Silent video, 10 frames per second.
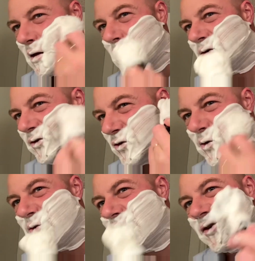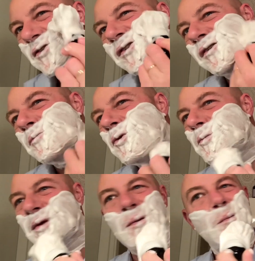Atrocious. Put
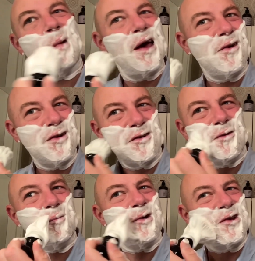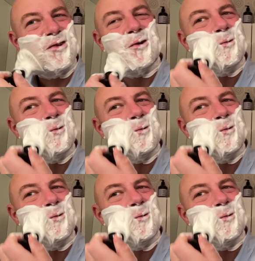me in parent prison.